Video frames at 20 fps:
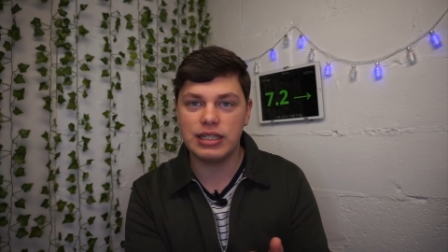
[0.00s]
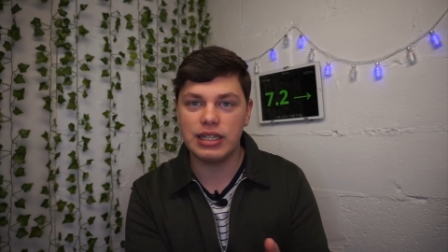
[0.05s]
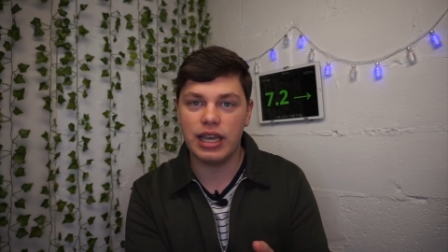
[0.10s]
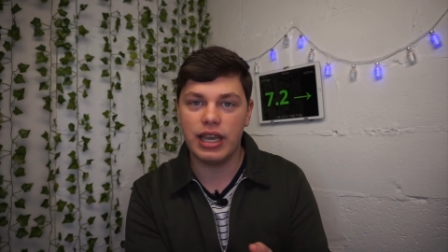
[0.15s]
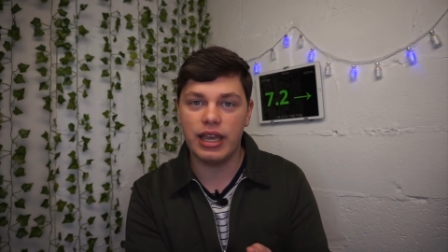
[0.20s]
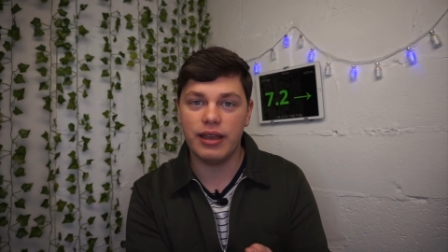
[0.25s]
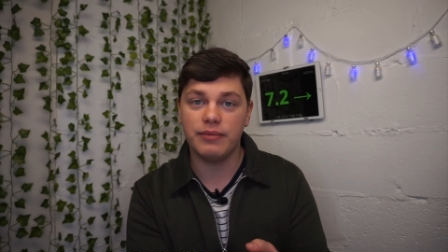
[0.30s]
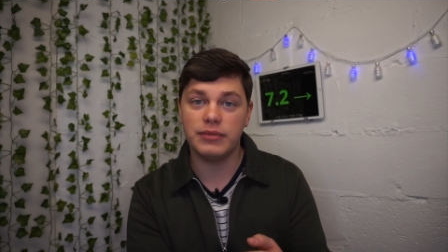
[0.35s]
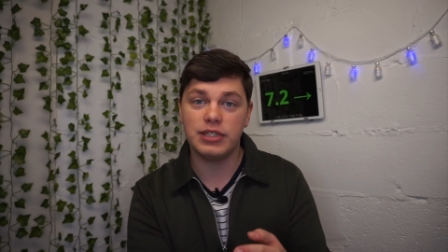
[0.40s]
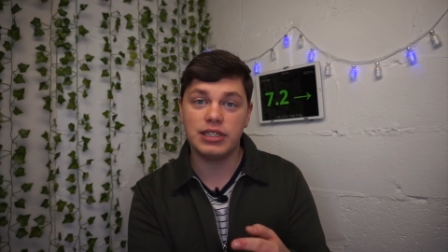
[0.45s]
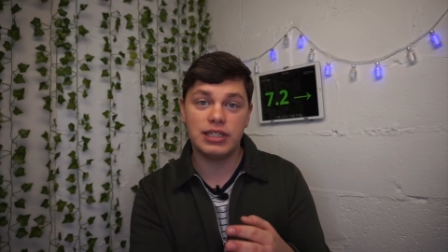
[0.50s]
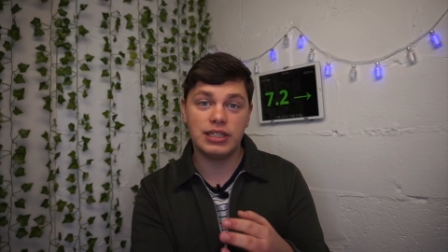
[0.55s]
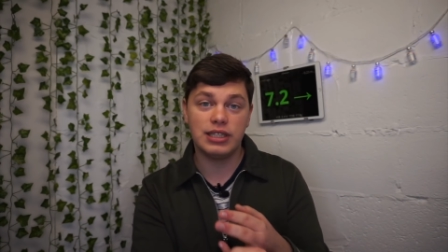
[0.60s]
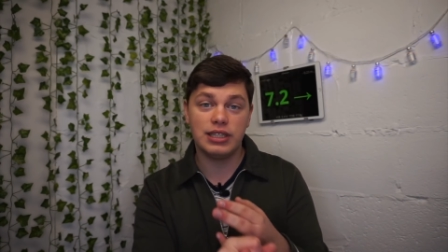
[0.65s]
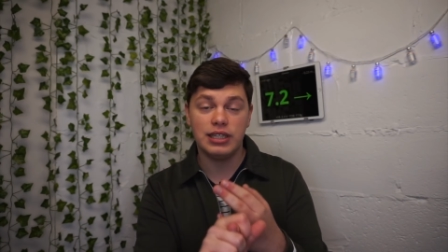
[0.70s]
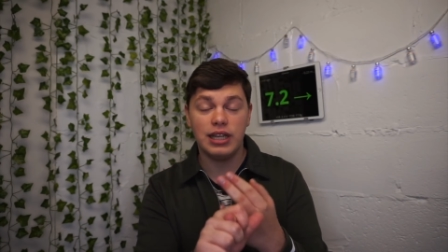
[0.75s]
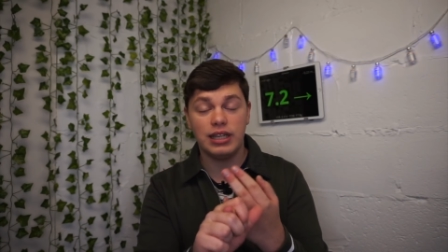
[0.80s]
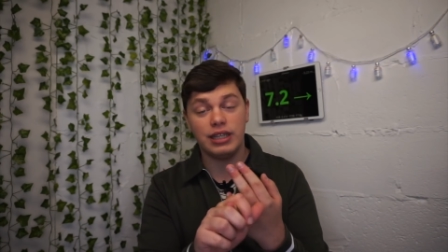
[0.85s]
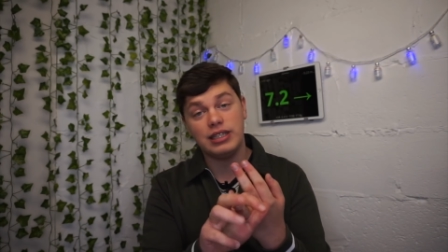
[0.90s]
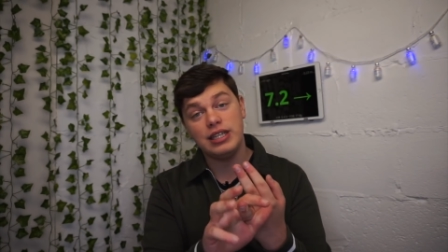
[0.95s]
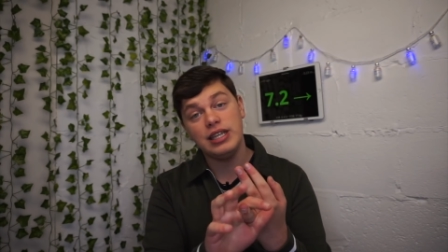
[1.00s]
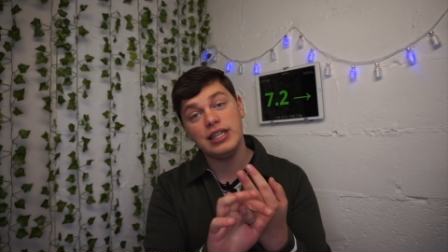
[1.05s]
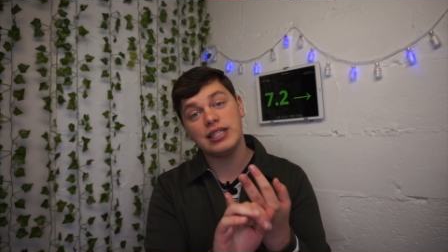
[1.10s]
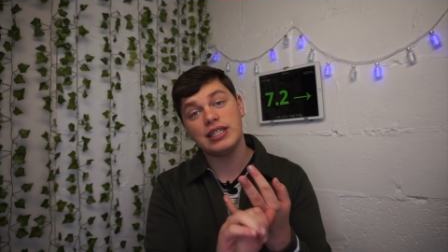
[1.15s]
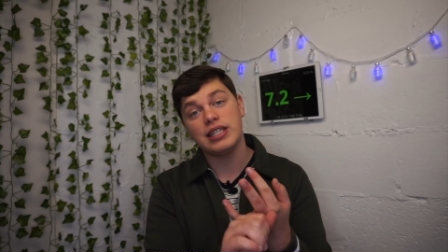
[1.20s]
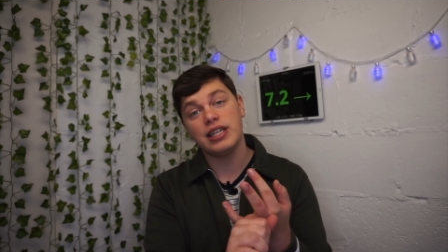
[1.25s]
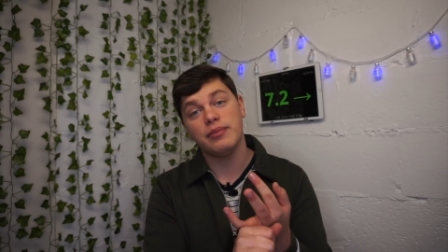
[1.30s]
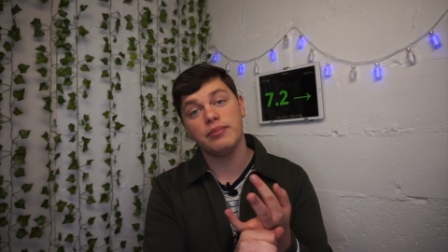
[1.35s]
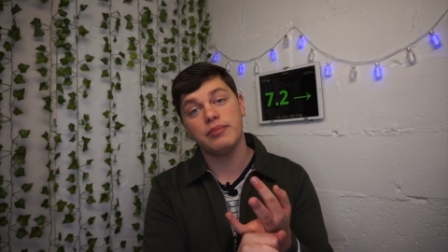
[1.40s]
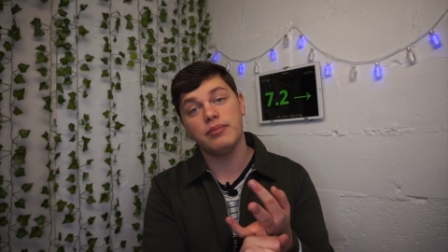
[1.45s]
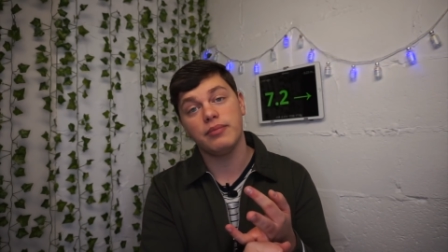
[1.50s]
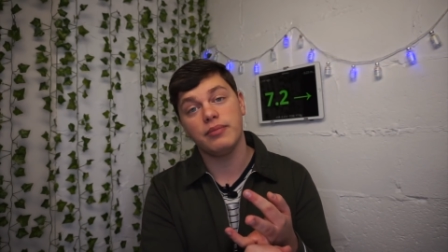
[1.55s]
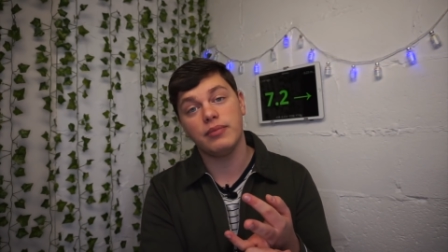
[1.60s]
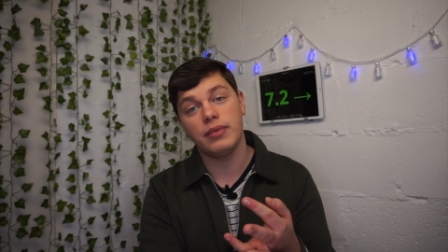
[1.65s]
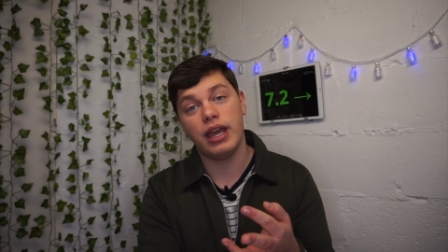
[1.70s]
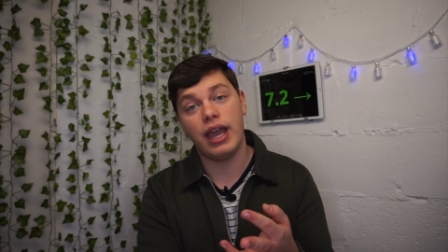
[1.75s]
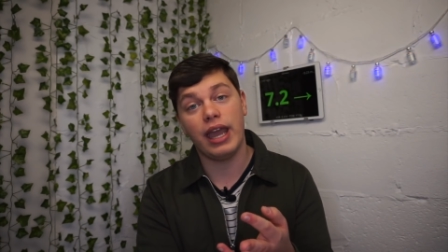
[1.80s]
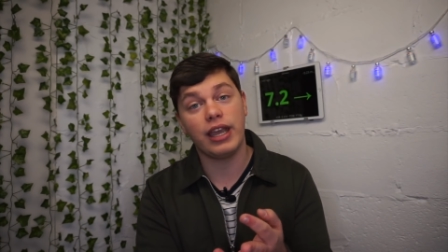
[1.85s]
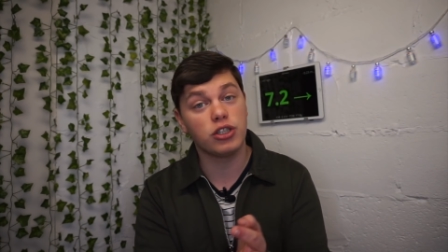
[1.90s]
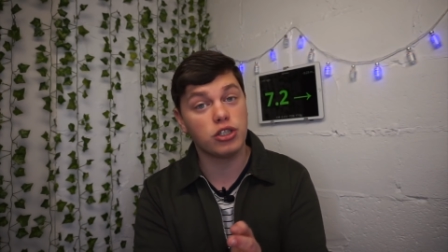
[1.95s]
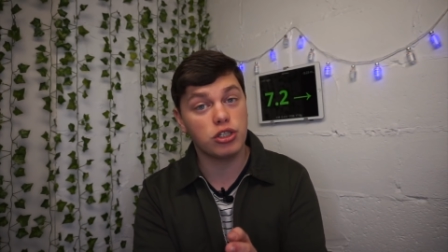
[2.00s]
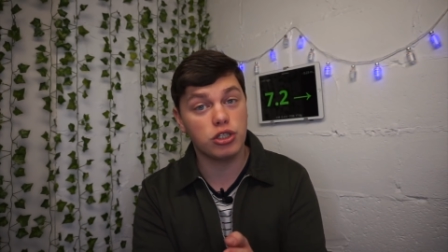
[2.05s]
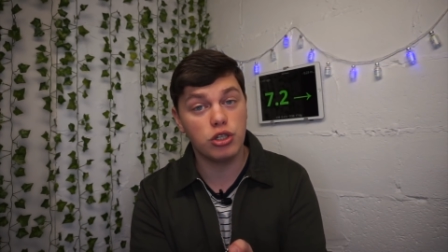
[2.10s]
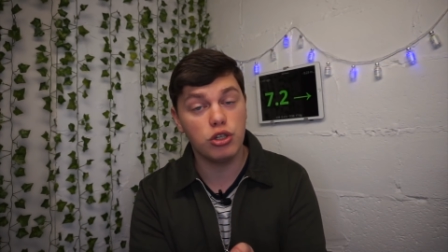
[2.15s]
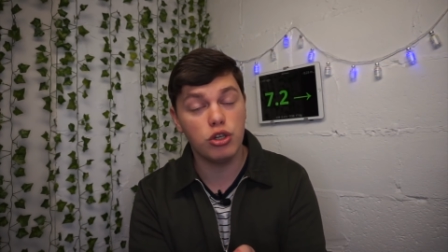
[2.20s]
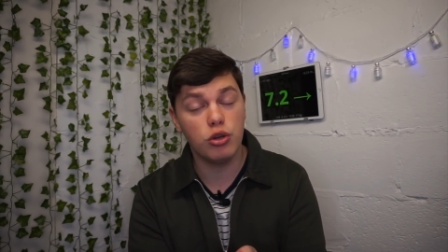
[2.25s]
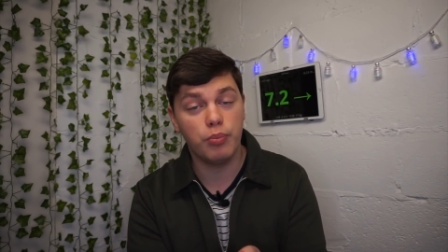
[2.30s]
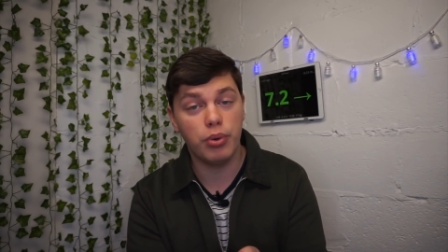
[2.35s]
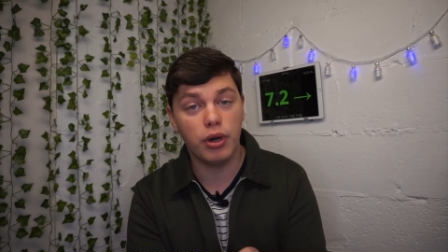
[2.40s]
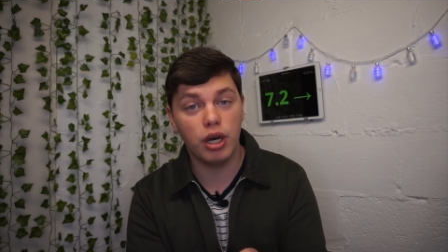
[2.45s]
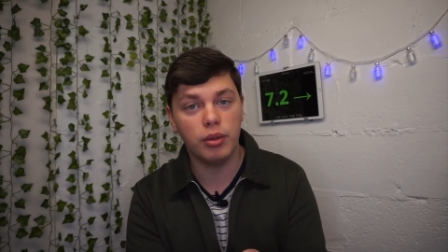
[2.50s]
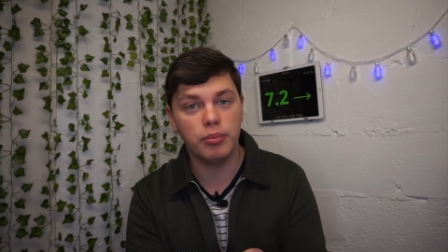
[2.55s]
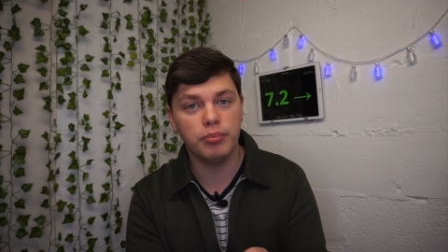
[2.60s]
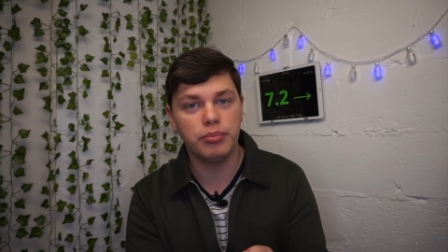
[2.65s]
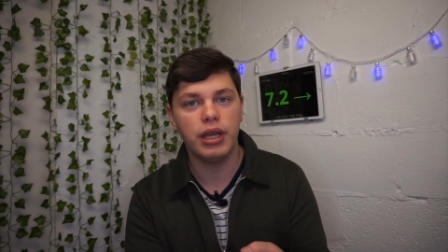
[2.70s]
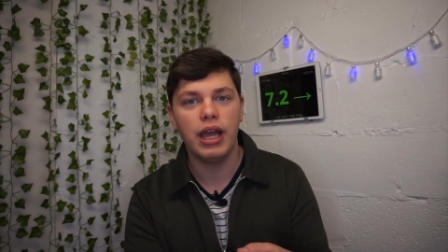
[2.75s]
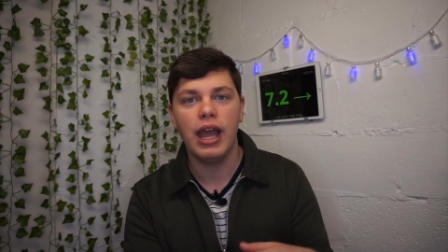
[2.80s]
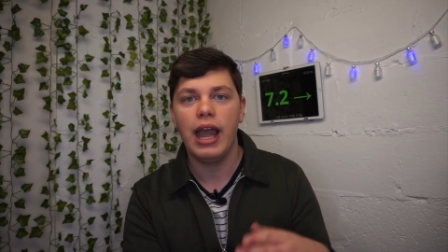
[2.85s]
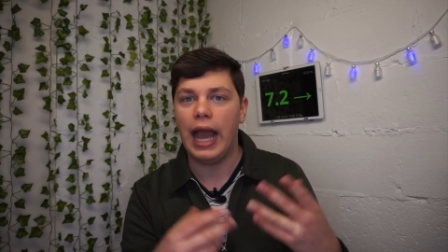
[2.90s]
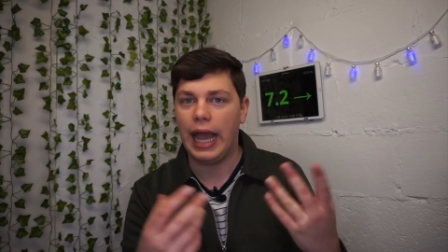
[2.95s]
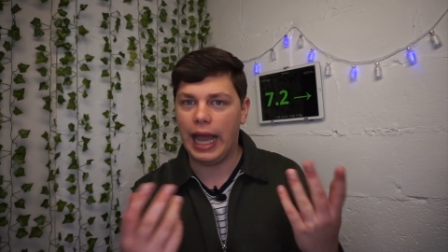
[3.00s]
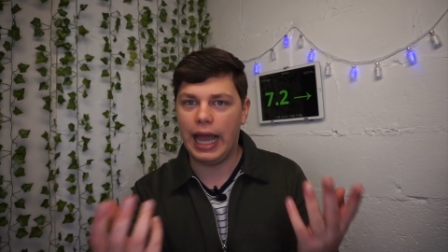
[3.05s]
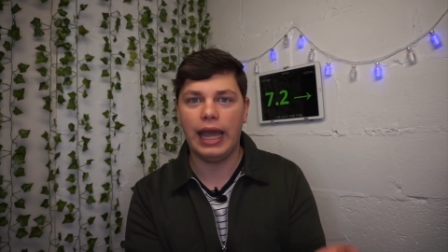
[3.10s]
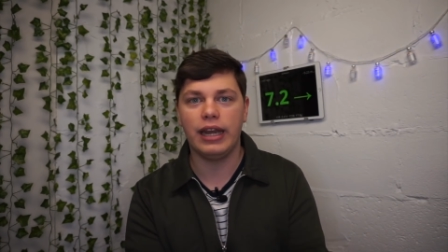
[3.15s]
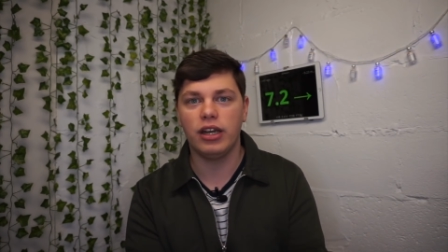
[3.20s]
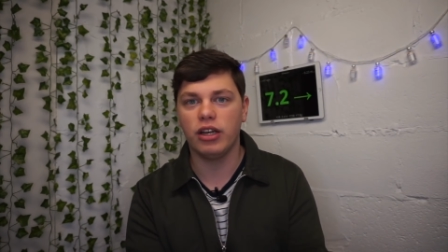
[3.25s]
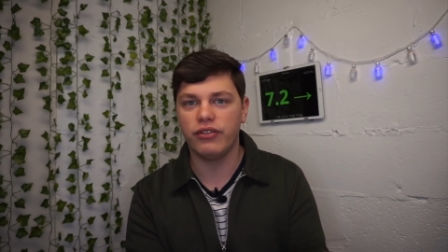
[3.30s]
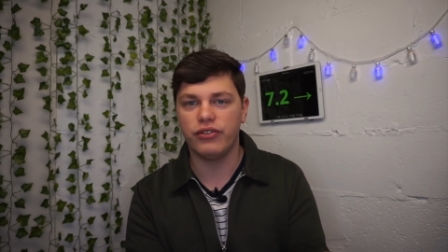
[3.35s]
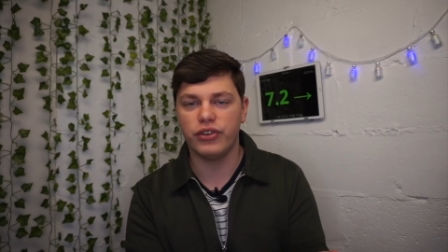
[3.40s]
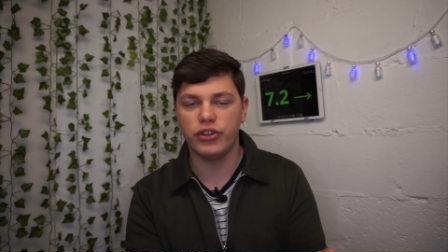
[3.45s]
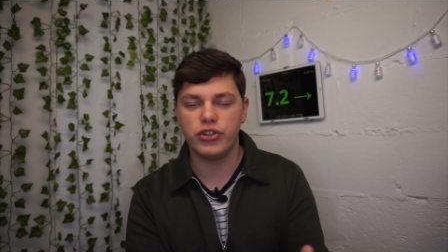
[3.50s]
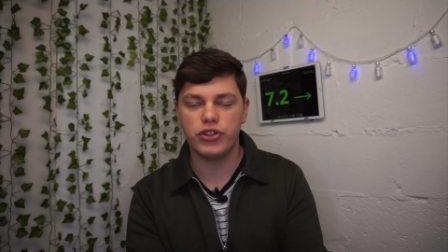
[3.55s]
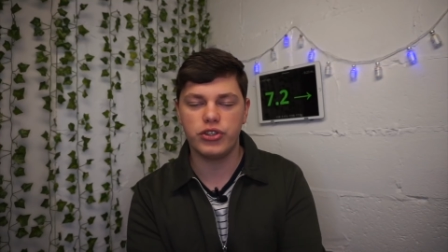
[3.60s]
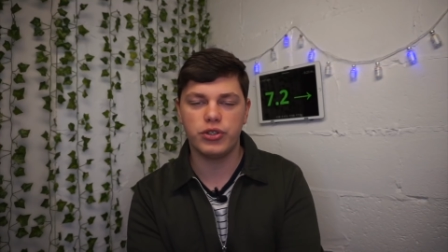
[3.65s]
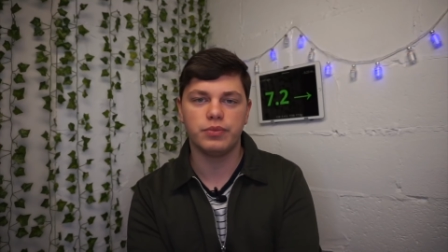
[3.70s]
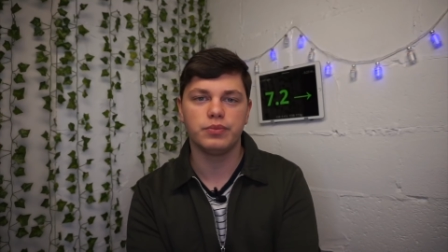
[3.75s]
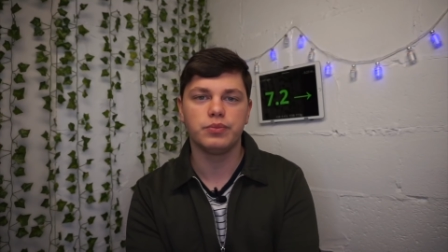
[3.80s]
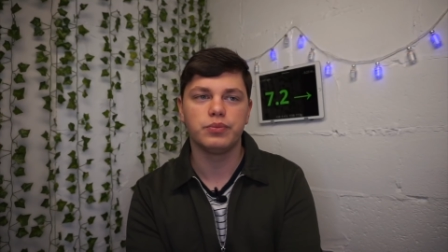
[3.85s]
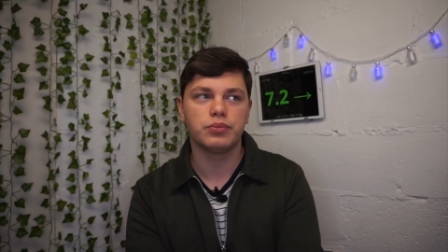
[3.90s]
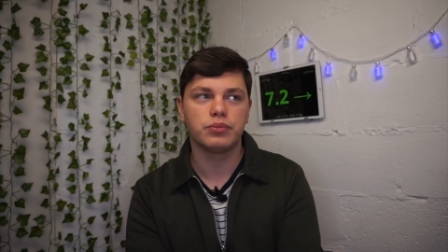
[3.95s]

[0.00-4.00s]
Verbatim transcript: uh, T-Slim X2 pump and others.